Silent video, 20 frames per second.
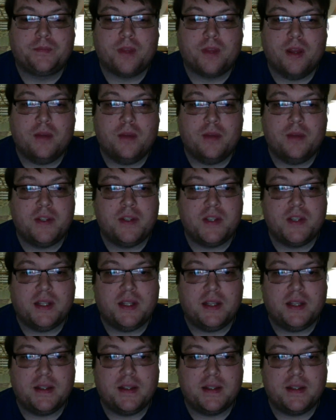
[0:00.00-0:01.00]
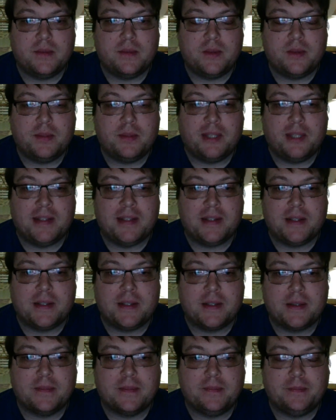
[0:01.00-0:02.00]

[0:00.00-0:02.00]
and with siddhis, with blessings.